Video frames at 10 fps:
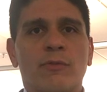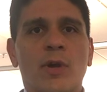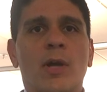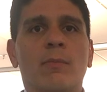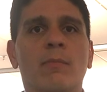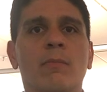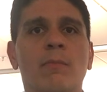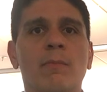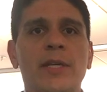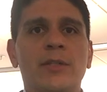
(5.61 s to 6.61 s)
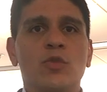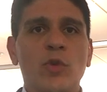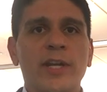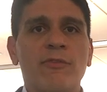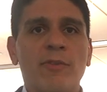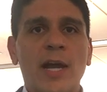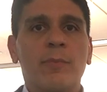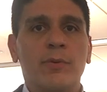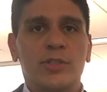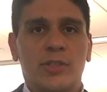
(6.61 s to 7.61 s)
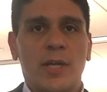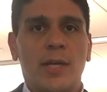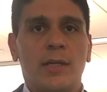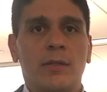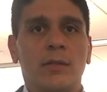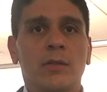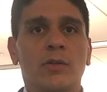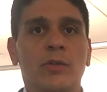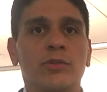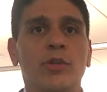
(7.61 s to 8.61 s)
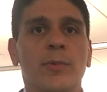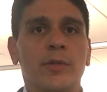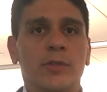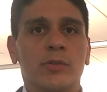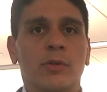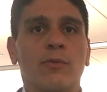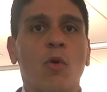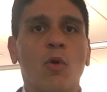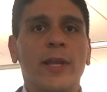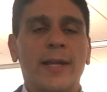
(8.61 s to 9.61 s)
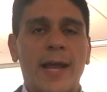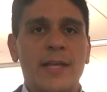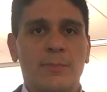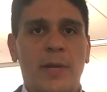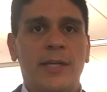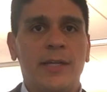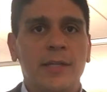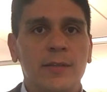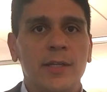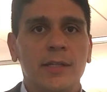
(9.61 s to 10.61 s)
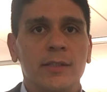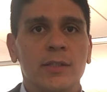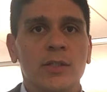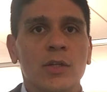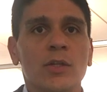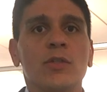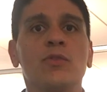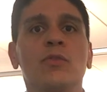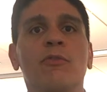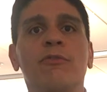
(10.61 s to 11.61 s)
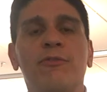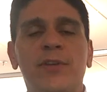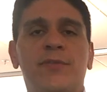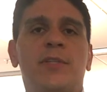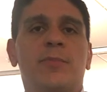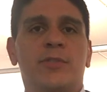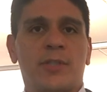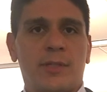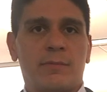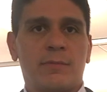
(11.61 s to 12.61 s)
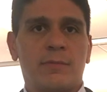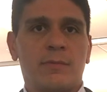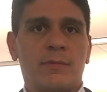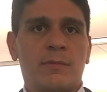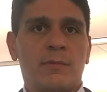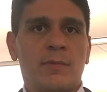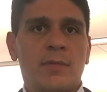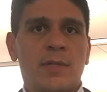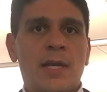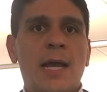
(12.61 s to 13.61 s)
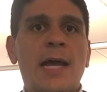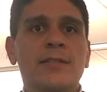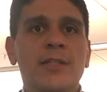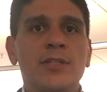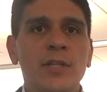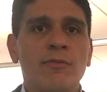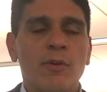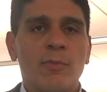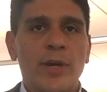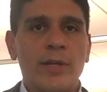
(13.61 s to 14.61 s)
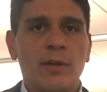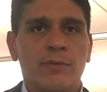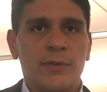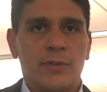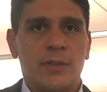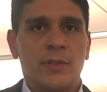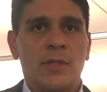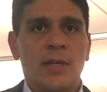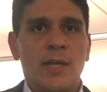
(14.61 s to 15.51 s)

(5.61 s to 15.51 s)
from being 25% contributors of oil and gas made in India to 50%. As a chief operating officer